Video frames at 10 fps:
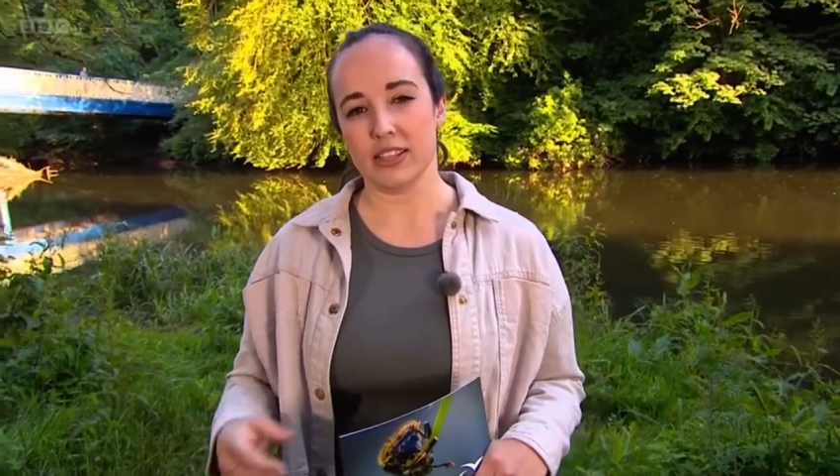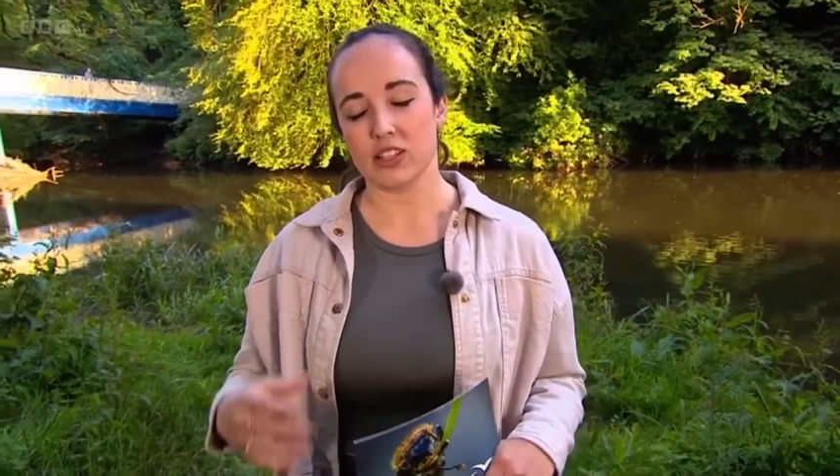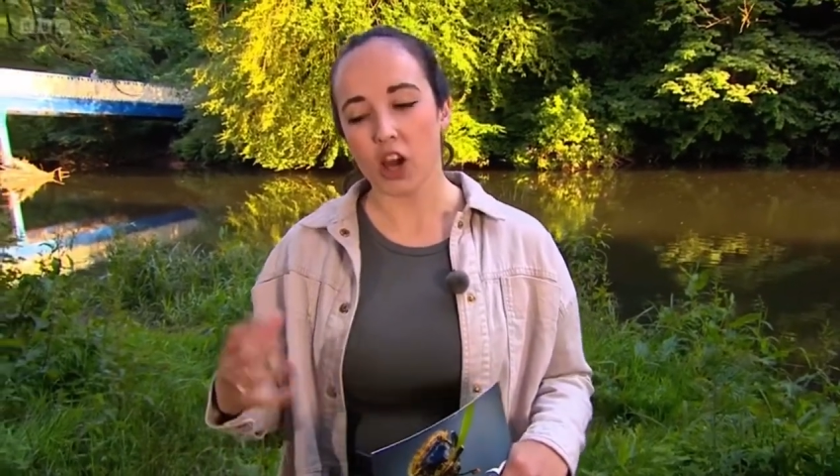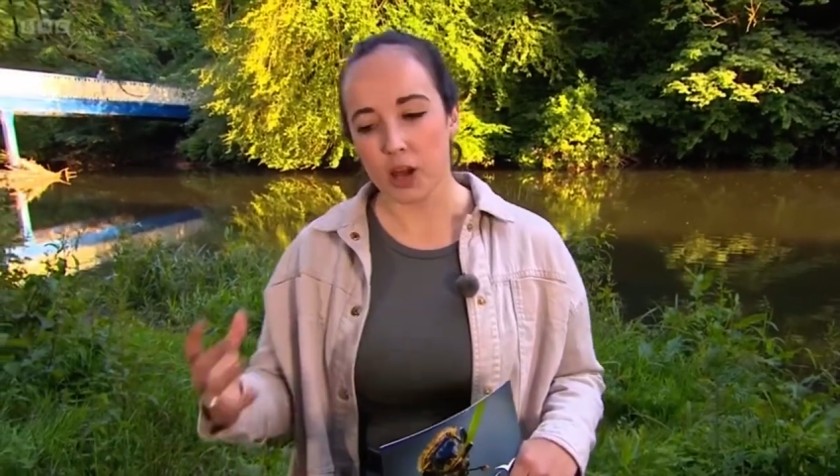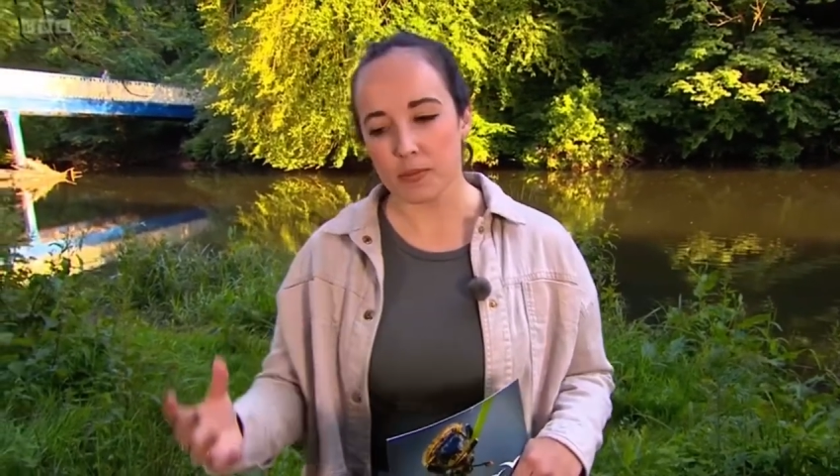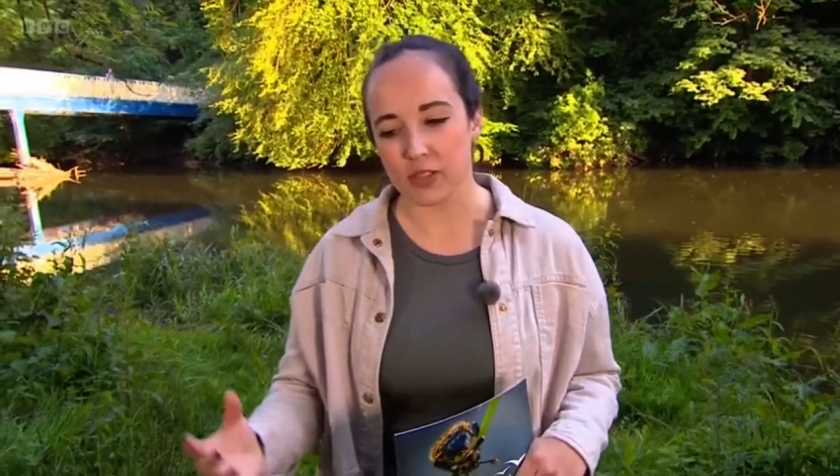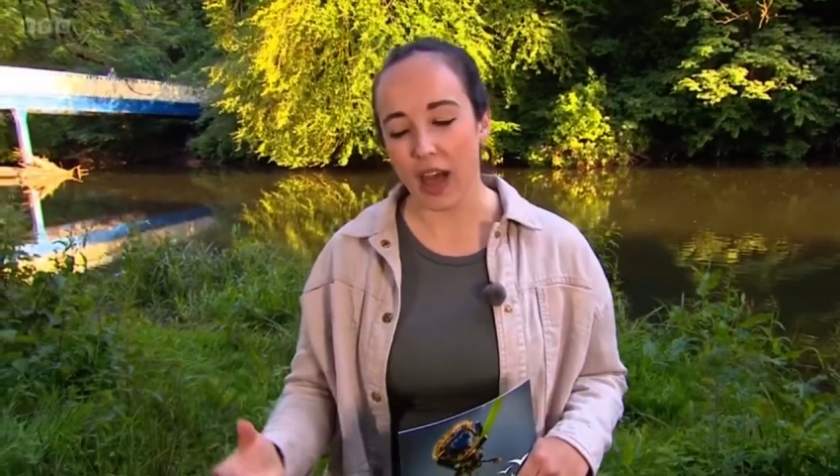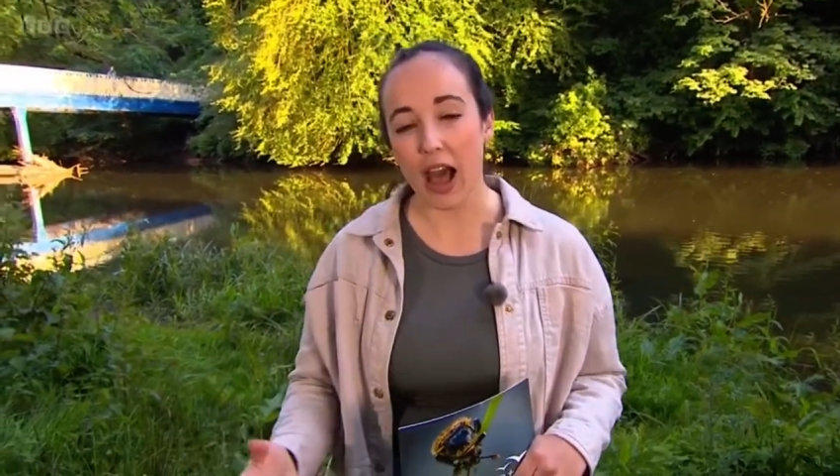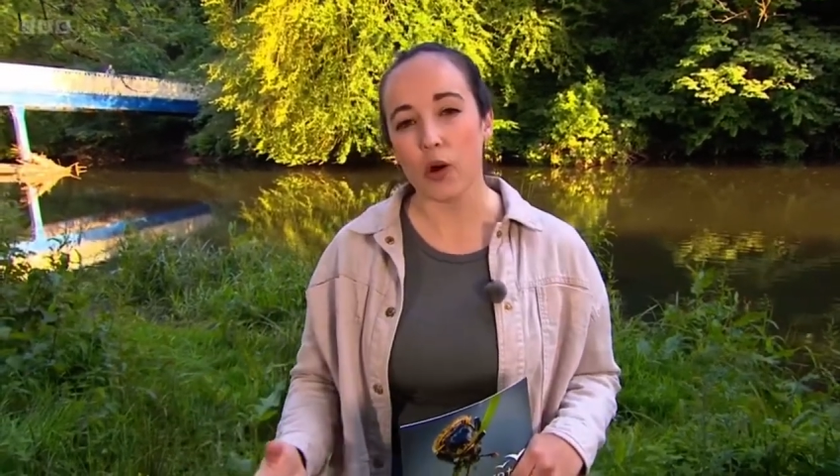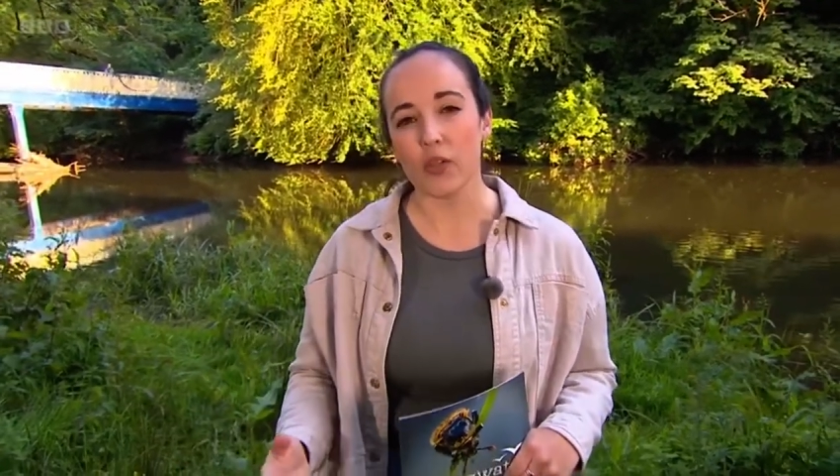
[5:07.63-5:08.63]
in the terms of
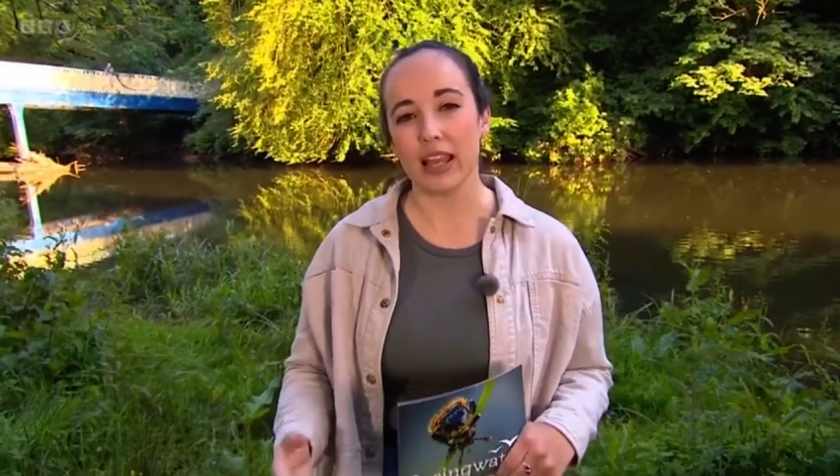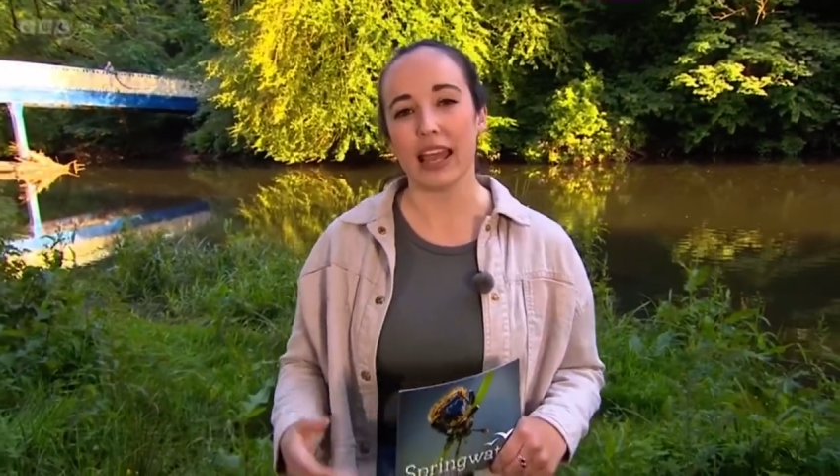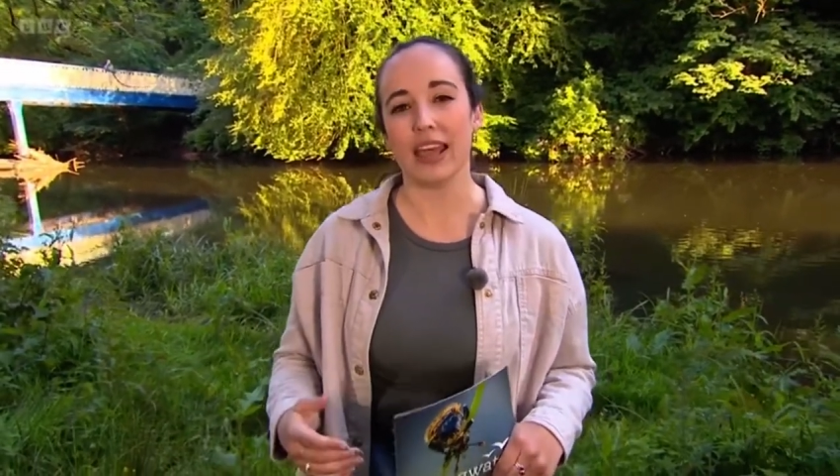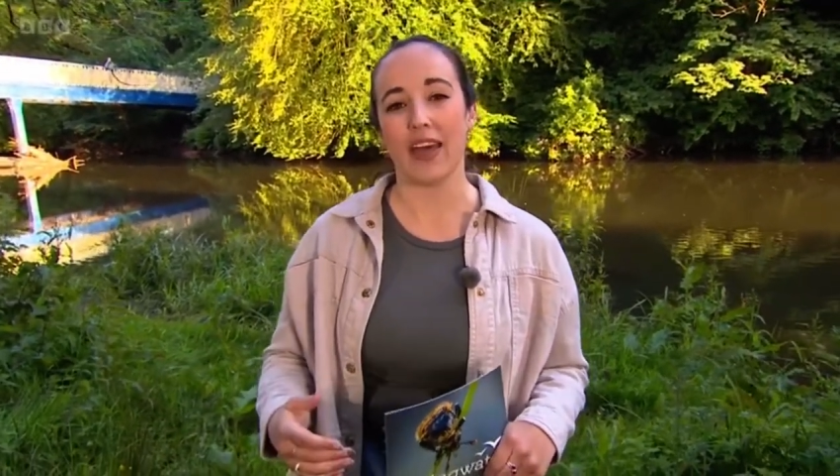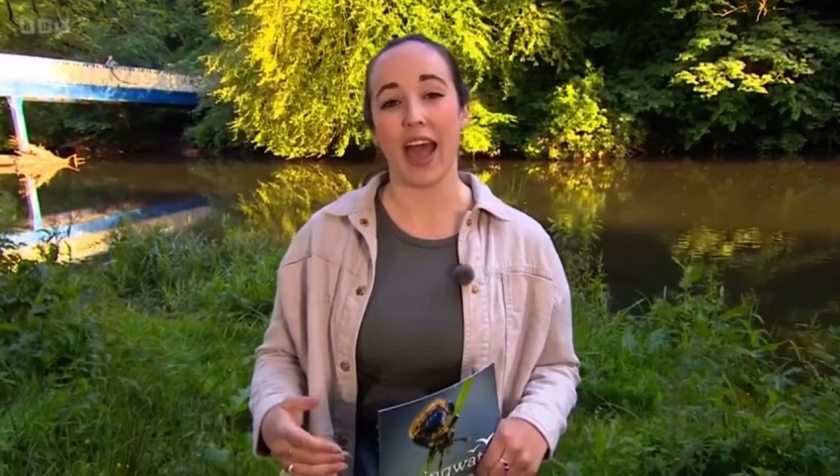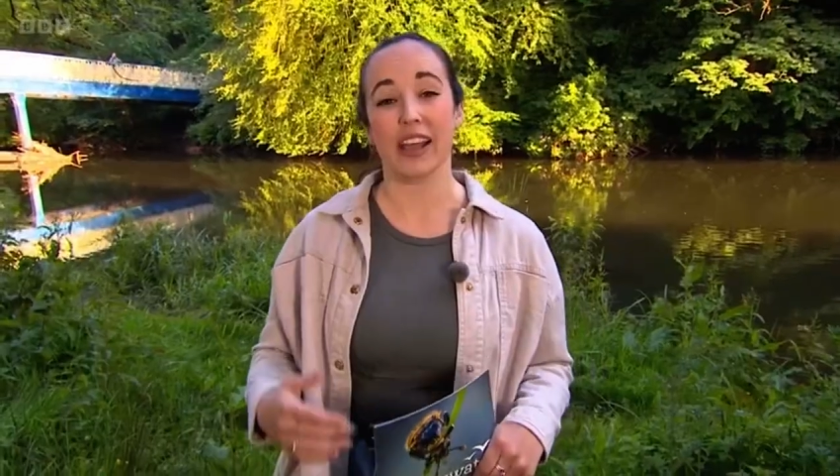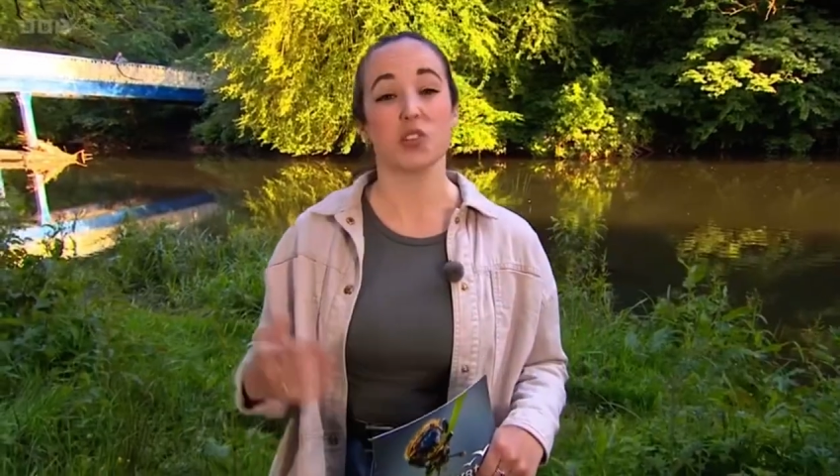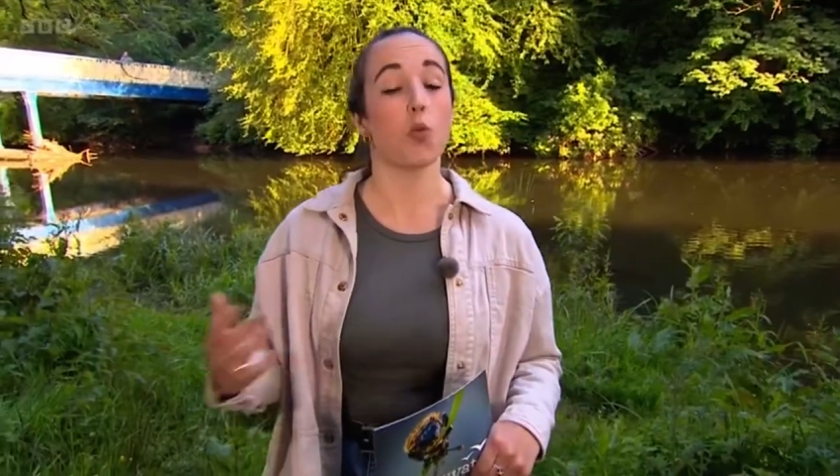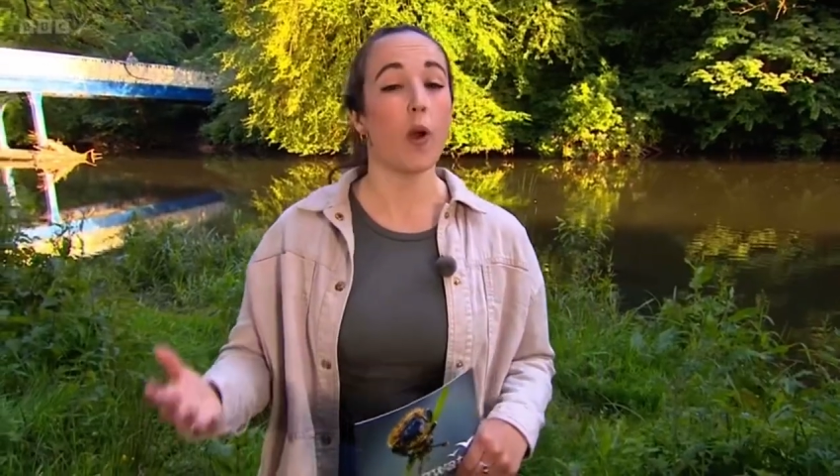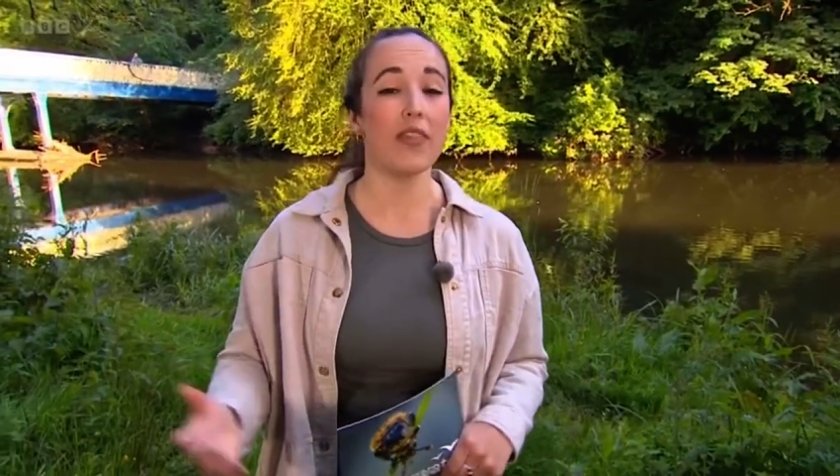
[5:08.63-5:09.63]
how they lay their
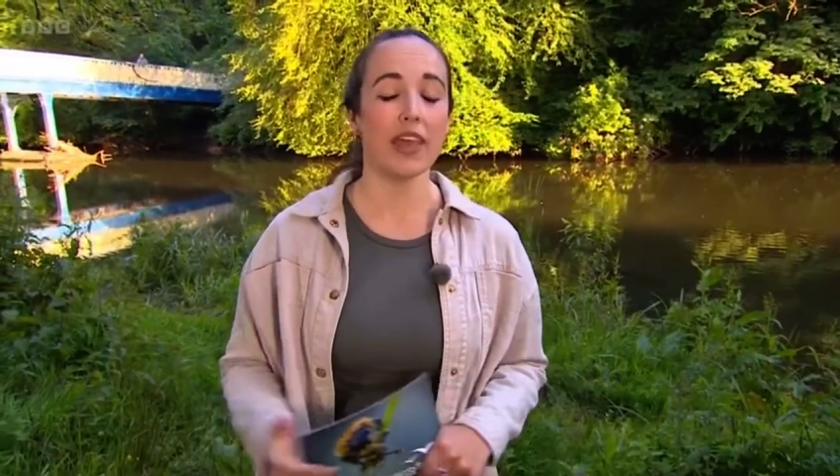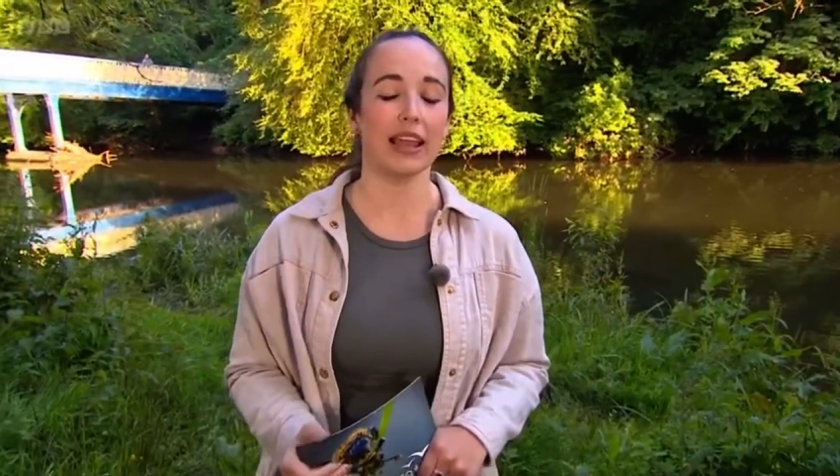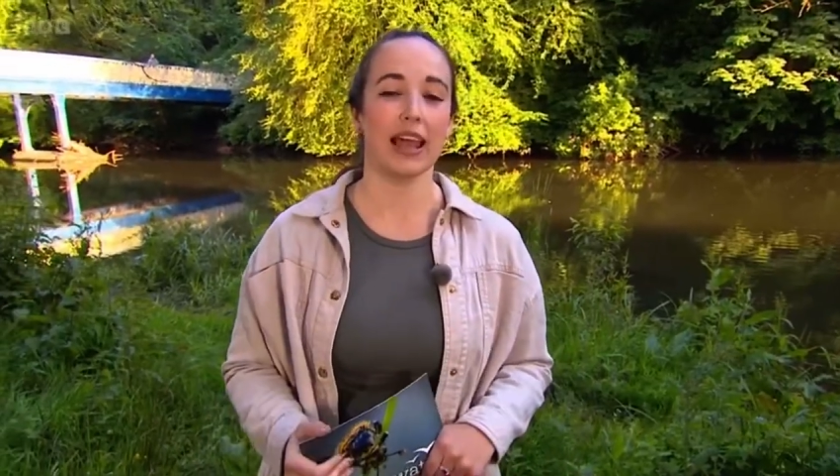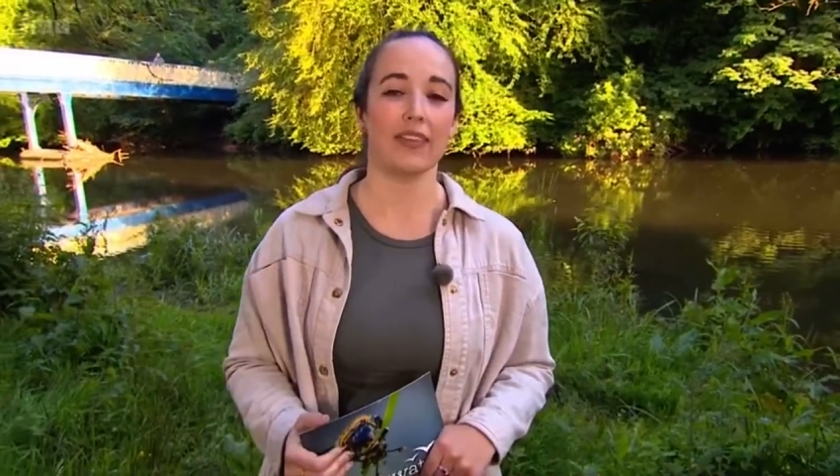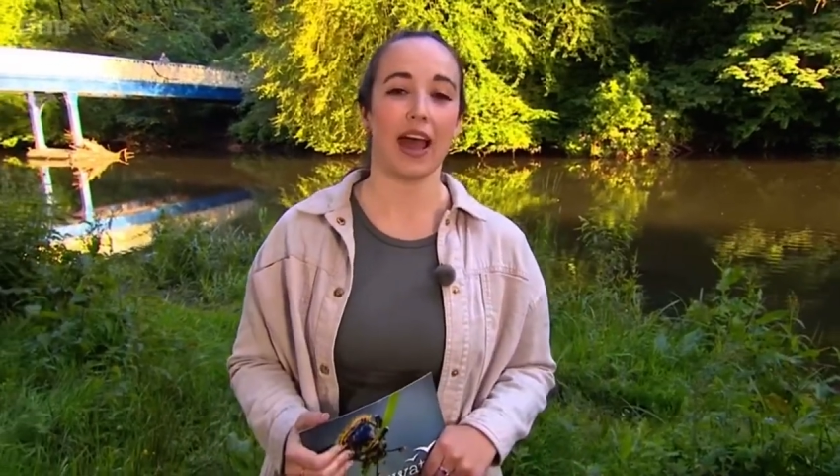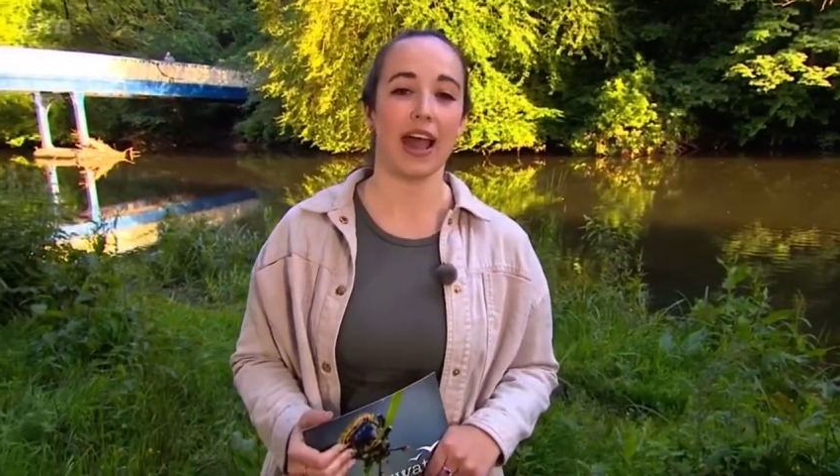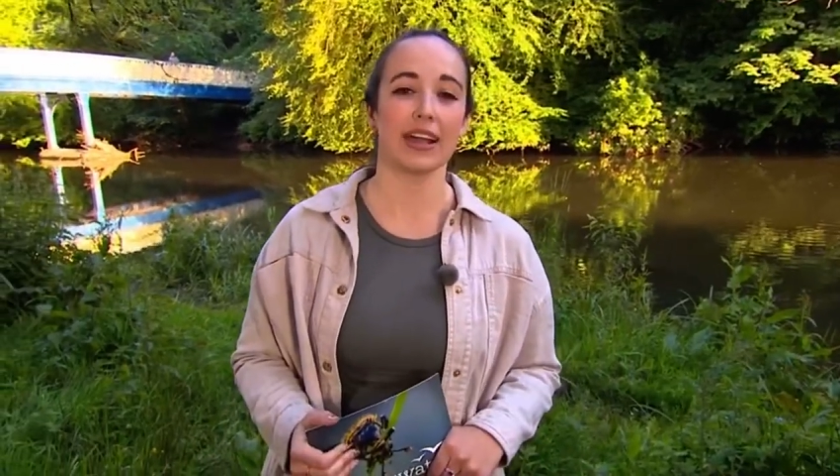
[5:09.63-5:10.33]
eggs or when they lay their